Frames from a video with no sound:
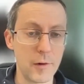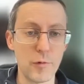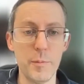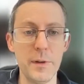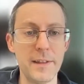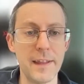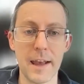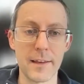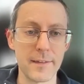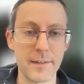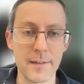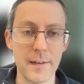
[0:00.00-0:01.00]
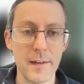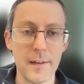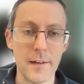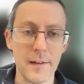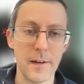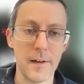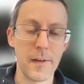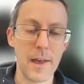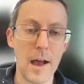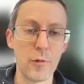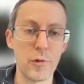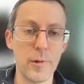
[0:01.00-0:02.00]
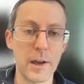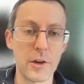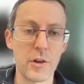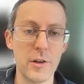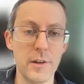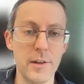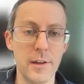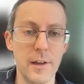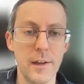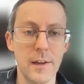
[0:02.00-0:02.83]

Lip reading: could be tax. How do you actually